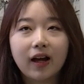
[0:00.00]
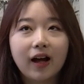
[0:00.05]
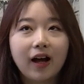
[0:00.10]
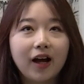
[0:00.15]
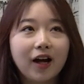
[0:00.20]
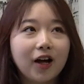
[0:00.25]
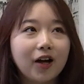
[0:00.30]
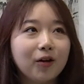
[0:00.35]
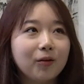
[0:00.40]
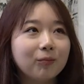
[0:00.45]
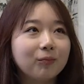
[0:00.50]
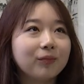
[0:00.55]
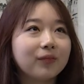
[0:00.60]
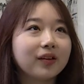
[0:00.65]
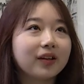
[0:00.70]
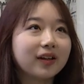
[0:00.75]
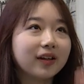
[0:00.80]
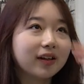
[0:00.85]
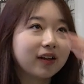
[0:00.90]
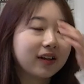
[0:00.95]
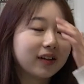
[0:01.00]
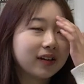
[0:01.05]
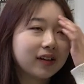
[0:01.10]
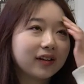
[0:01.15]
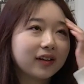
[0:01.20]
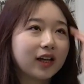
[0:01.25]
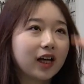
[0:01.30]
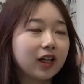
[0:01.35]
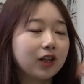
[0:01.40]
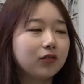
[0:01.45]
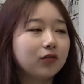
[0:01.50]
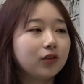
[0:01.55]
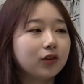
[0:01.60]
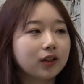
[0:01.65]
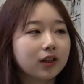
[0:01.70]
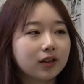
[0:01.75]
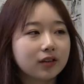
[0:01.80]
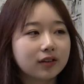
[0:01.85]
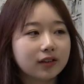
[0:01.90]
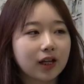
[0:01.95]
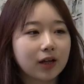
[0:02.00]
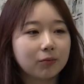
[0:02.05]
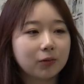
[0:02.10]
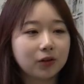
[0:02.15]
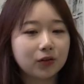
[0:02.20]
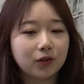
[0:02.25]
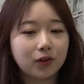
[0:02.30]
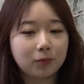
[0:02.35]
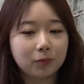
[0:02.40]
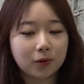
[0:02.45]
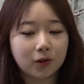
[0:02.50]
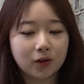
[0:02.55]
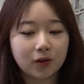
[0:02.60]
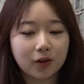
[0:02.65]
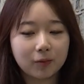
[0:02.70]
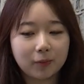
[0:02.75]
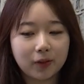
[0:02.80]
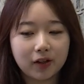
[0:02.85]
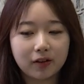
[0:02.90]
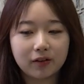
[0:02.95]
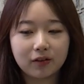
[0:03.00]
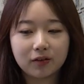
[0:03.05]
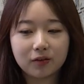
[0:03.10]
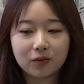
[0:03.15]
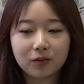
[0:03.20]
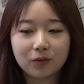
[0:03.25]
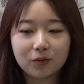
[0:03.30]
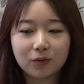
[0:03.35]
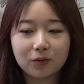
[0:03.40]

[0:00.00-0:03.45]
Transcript: California's cap and trade program is